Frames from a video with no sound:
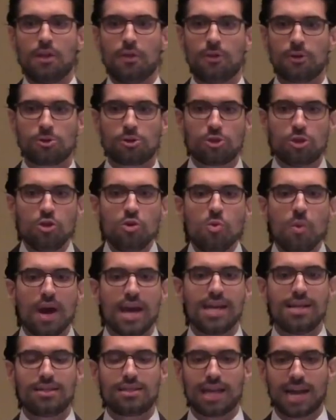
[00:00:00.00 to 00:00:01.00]
There's two
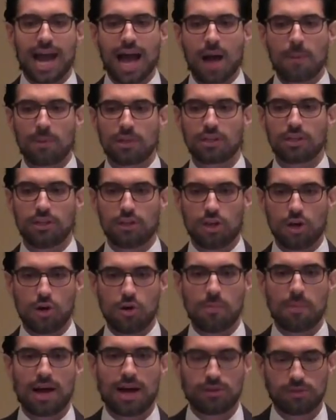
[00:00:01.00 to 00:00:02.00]
ways that Apple could go
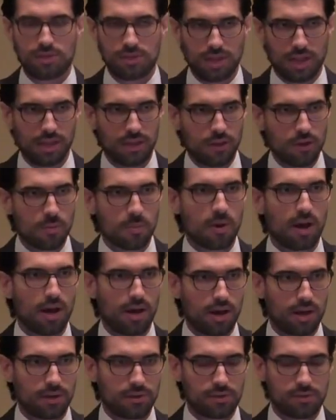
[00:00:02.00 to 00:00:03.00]
about selling their
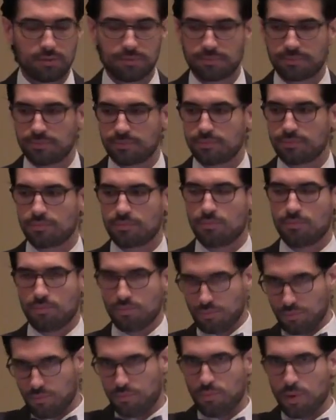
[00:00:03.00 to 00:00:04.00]
products.
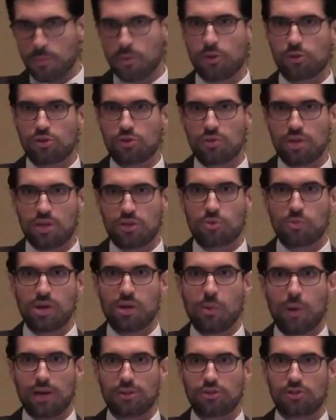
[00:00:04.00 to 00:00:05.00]
Remember those three
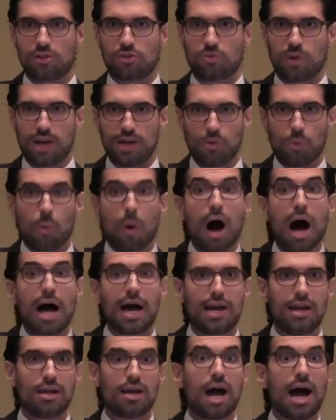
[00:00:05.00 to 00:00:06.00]
questions, right?
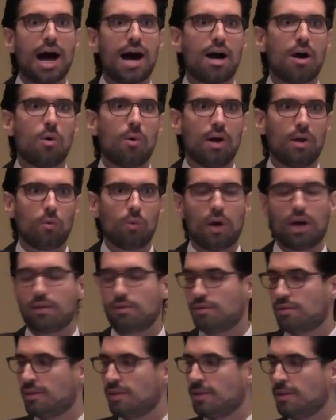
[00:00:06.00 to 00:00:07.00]
Why, how, and
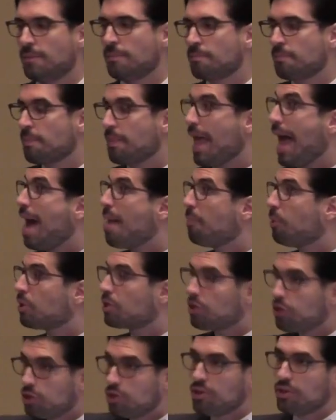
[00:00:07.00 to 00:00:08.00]
what. Apple
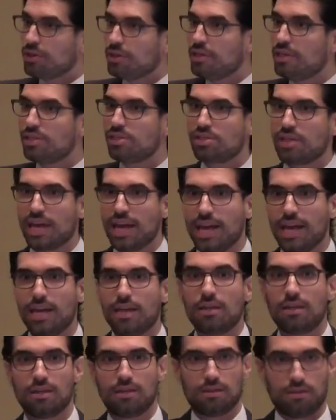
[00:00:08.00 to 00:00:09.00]
could
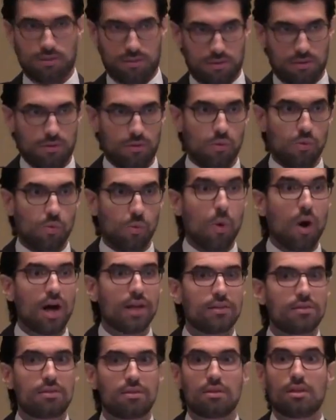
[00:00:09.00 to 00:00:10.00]
say,
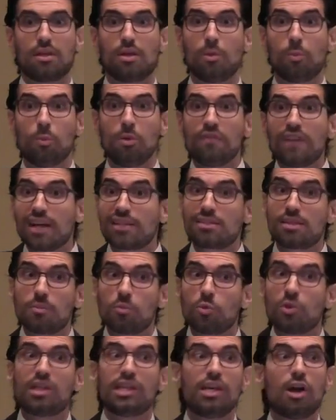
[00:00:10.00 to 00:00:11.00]
what? We've got
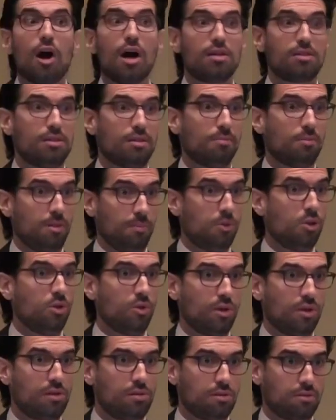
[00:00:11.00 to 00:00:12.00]
some really awesome
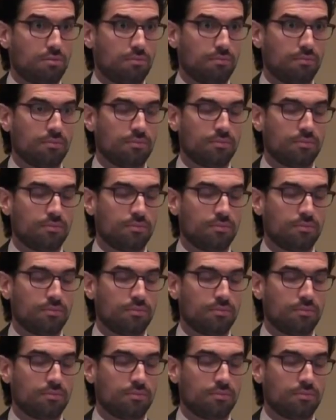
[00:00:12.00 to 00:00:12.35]
computers.